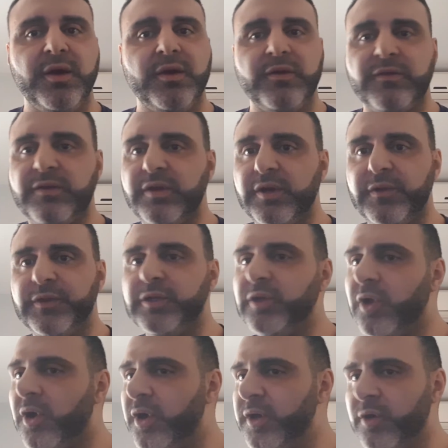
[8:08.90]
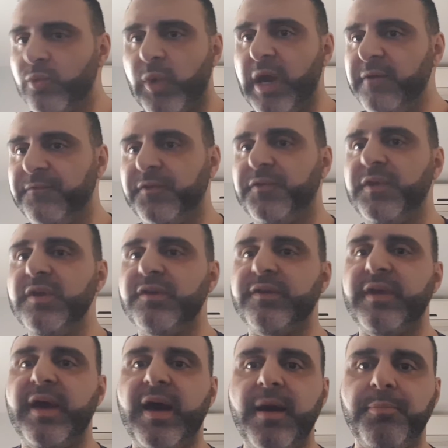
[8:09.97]
sit on the line and wait for things
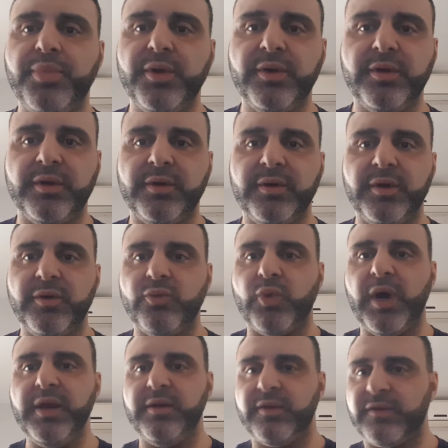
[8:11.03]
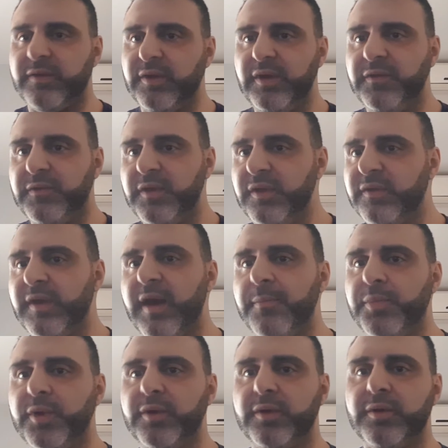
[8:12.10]
to happen, and wait to see things
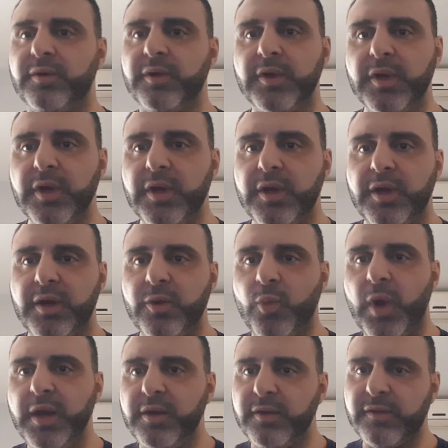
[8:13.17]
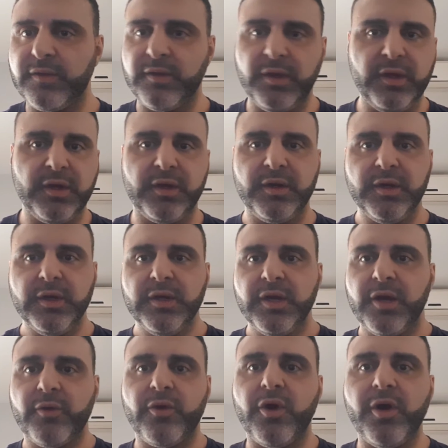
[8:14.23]
happen, and wait to see a
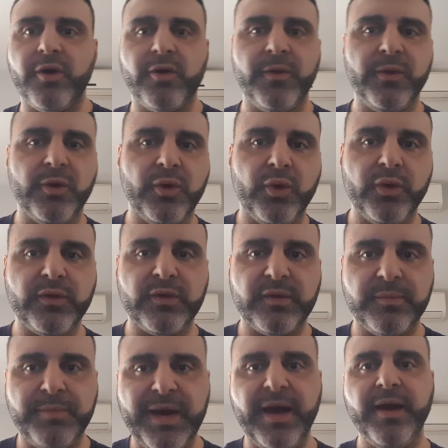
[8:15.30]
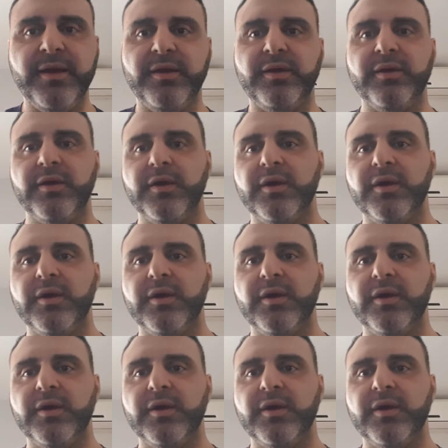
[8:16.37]
rider on the horse's back.